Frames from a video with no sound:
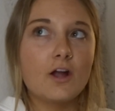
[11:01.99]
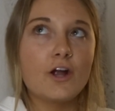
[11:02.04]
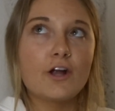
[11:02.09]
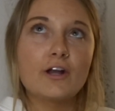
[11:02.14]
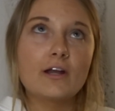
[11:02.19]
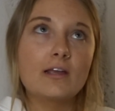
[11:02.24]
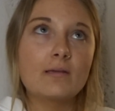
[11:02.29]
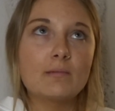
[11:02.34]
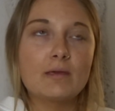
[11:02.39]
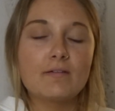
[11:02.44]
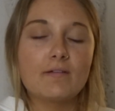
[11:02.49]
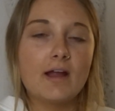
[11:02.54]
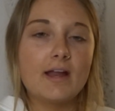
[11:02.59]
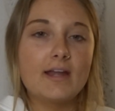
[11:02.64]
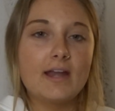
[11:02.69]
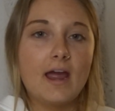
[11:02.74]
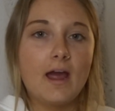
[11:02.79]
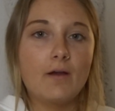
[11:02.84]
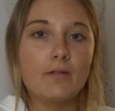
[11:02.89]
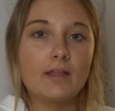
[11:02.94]
hurting me
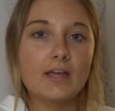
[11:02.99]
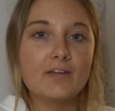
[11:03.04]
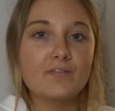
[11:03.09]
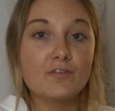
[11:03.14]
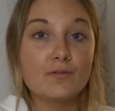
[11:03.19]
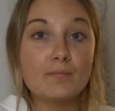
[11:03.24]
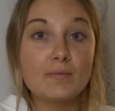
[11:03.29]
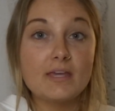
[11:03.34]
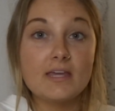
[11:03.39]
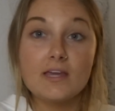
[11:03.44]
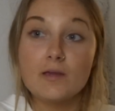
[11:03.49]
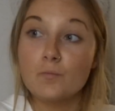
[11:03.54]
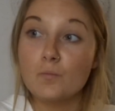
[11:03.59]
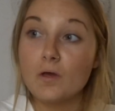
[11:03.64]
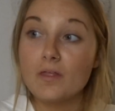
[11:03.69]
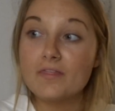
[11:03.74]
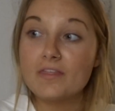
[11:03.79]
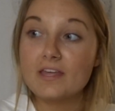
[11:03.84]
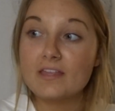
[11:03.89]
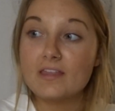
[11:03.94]
right now. Like, for me,
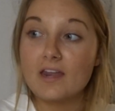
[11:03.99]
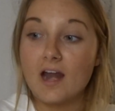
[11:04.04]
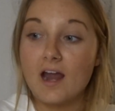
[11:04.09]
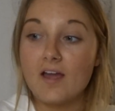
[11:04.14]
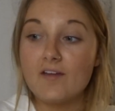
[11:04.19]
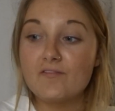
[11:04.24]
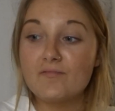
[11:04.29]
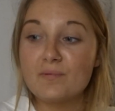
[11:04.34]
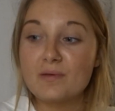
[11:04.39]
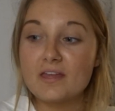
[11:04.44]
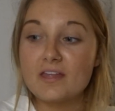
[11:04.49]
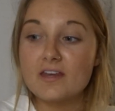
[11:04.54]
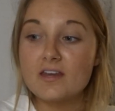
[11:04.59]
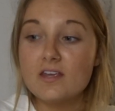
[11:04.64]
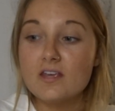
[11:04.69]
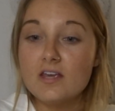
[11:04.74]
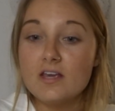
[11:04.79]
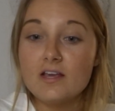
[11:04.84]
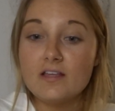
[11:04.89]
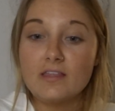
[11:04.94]
one thing that I've been,
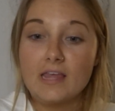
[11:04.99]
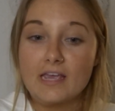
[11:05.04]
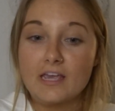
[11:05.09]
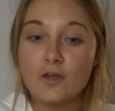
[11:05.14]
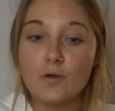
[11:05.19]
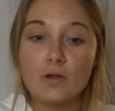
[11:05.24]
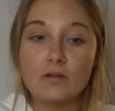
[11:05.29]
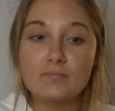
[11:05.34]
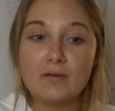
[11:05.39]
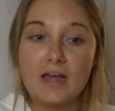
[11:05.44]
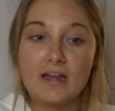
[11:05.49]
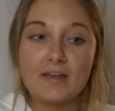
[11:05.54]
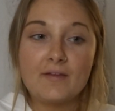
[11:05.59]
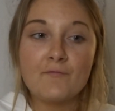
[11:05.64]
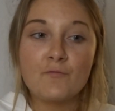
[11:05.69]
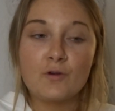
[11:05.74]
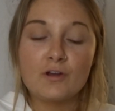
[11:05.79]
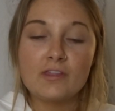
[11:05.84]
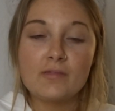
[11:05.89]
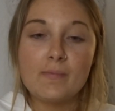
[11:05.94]
like, going back
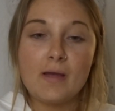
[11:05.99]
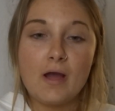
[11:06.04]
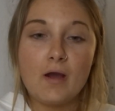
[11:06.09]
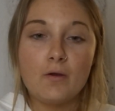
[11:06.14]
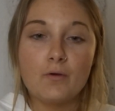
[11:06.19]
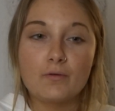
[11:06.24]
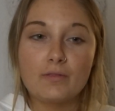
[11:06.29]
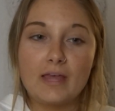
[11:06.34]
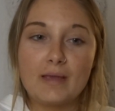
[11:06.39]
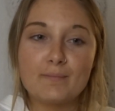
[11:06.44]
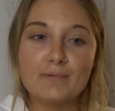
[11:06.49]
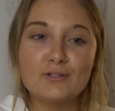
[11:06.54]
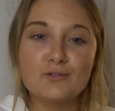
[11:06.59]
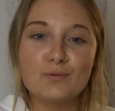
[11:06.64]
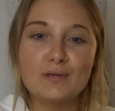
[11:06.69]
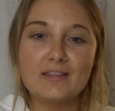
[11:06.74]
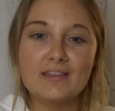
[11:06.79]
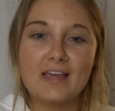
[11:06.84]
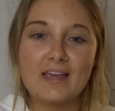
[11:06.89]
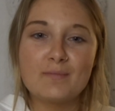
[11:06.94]
and forth about, like,
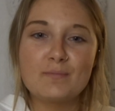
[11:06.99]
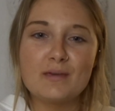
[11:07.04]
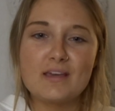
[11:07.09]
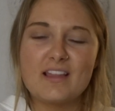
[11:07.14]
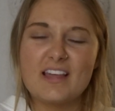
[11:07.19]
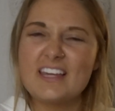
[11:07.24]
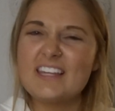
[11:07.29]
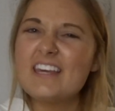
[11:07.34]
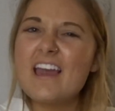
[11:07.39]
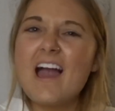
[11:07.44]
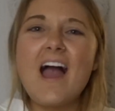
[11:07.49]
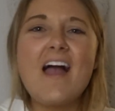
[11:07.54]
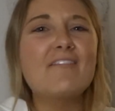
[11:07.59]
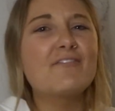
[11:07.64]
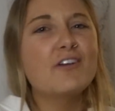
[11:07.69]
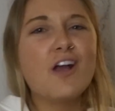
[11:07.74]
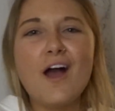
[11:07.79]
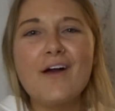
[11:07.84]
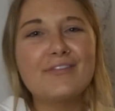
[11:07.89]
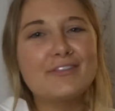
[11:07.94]
between, like, being like, yeah,
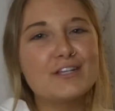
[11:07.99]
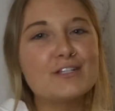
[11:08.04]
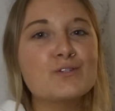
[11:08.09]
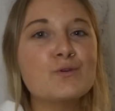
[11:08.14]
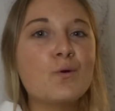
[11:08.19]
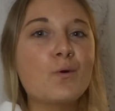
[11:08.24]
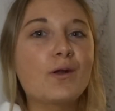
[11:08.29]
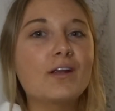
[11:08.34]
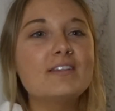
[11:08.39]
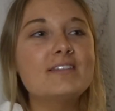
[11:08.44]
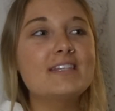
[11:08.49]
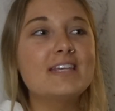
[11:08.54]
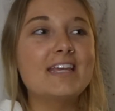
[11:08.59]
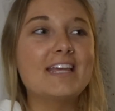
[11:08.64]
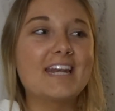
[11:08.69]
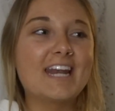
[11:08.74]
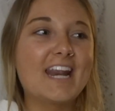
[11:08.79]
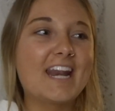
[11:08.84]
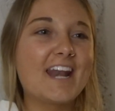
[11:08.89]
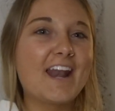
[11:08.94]
I've got this
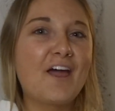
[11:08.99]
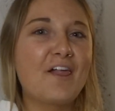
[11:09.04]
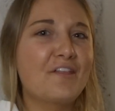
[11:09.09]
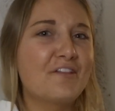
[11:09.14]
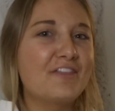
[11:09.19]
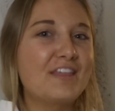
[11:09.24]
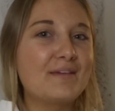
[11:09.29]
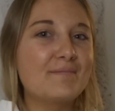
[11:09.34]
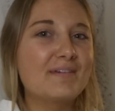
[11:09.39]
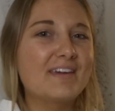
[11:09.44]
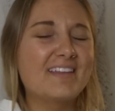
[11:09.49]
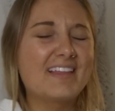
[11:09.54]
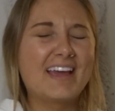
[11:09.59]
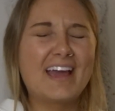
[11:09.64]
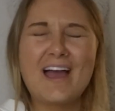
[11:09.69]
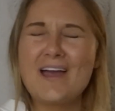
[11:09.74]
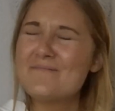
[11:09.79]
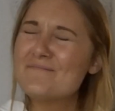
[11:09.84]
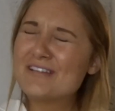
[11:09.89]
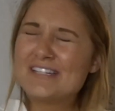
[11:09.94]
quarantine, and another thing being
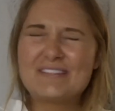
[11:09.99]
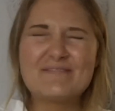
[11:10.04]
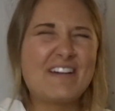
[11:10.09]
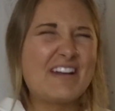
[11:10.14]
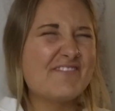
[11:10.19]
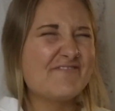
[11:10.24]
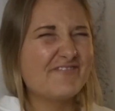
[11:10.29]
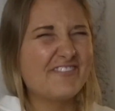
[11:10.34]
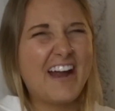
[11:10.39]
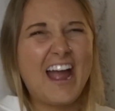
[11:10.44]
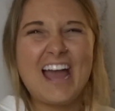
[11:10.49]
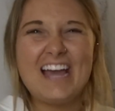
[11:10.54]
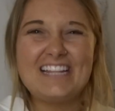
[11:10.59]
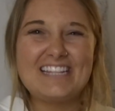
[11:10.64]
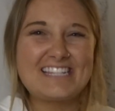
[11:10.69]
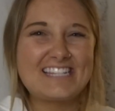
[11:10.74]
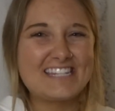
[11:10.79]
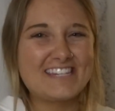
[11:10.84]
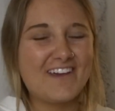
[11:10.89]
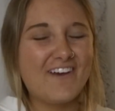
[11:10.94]
like, I miss my
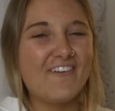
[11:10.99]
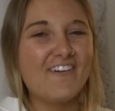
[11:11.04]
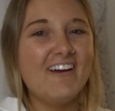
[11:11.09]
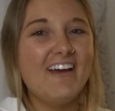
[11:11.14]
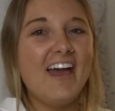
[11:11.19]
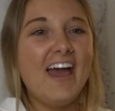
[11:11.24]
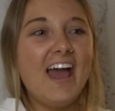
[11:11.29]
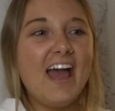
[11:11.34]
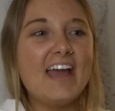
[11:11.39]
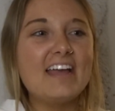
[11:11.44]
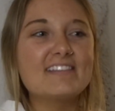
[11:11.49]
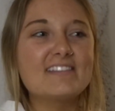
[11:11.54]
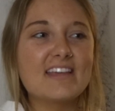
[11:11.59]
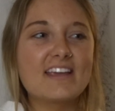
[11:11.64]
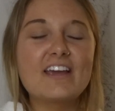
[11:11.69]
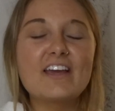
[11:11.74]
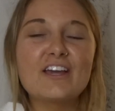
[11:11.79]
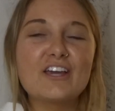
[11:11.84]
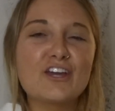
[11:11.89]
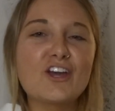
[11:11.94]
friends. So it's
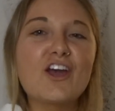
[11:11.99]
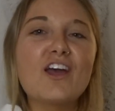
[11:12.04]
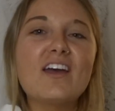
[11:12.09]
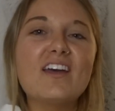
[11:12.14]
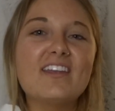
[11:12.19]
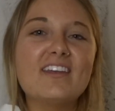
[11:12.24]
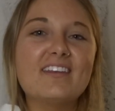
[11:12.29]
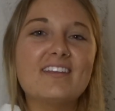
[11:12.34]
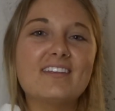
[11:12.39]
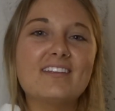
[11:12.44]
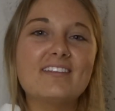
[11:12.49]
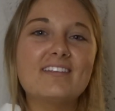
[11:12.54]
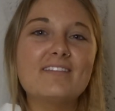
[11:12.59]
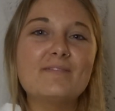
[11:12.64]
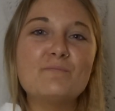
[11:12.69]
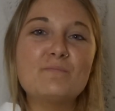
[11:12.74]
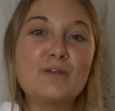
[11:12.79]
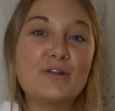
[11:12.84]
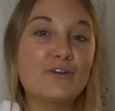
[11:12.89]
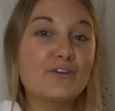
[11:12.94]
like a good
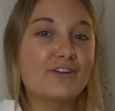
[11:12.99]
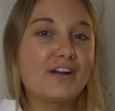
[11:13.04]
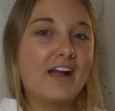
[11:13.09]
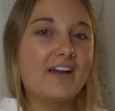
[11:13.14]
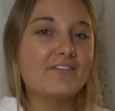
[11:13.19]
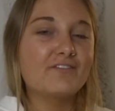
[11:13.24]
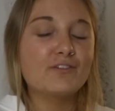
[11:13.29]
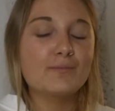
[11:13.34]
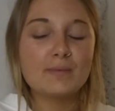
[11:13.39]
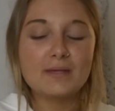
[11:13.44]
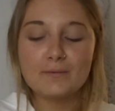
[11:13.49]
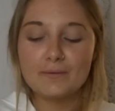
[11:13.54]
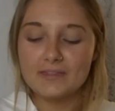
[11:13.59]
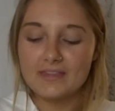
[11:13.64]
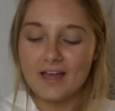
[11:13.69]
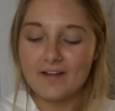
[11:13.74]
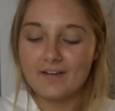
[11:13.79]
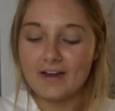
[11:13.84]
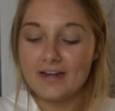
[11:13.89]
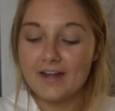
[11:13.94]
middle ground for me with
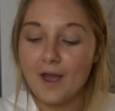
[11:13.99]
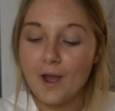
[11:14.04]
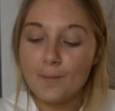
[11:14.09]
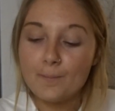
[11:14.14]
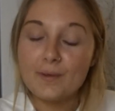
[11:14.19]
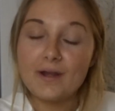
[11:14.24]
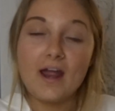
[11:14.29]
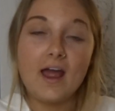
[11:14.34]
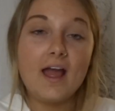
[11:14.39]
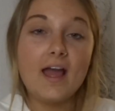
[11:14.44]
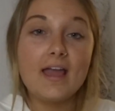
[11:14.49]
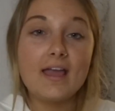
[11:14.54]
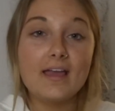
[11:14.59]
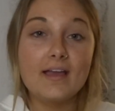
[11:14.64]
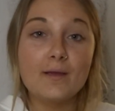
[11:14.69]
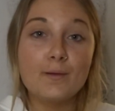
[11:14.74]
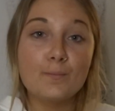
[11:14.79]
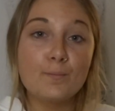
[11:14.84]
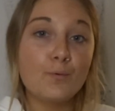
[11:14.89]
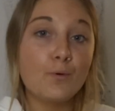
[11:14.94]
that right now. But
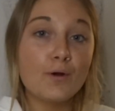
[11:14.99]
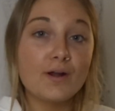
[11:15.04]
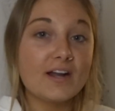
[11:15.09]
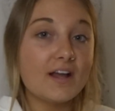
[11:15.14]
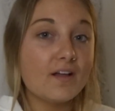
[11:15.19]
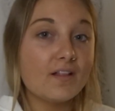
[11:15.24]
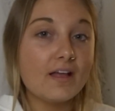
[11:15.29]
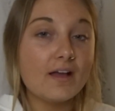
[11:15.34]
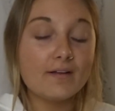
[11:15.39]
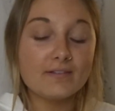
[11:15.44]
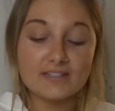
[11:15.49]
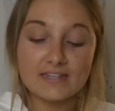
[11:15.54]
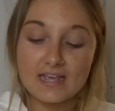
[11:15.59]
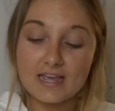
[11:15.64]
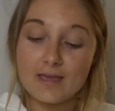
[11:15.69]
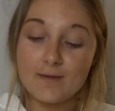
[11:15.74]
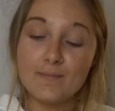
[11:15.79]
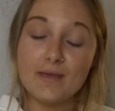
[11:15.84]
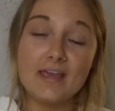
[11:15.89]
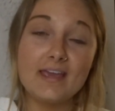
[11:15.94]
I pour it all out to
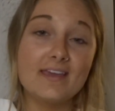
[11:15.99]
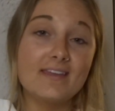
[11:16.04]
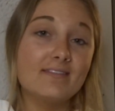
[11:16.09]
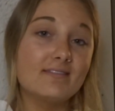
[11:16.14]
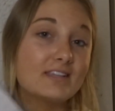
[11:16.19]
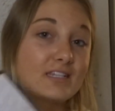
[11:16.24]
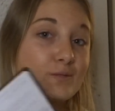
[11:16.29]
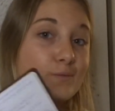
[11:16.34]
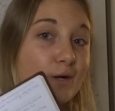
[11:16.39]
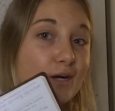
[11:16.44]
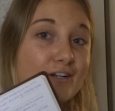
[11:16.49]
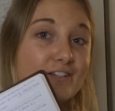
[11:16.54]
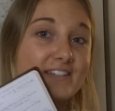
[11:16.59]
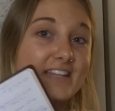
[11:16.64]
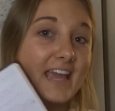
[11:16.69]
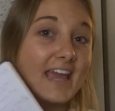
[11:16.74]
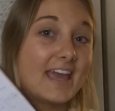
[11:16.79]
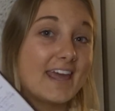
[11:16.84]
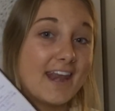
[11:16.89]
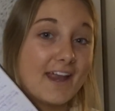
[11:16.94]
him in these
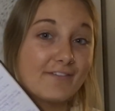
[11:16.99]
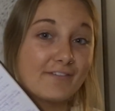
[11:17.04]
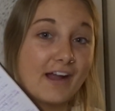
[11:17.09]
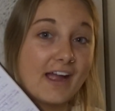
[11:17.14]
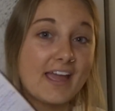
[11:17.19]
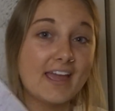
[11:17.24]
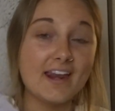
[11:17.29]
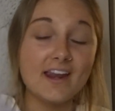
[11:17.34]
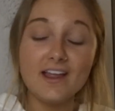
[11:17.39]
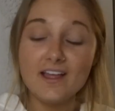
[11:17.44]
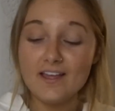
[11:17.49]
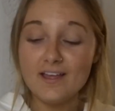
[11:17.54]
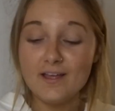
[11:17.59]
words, and I write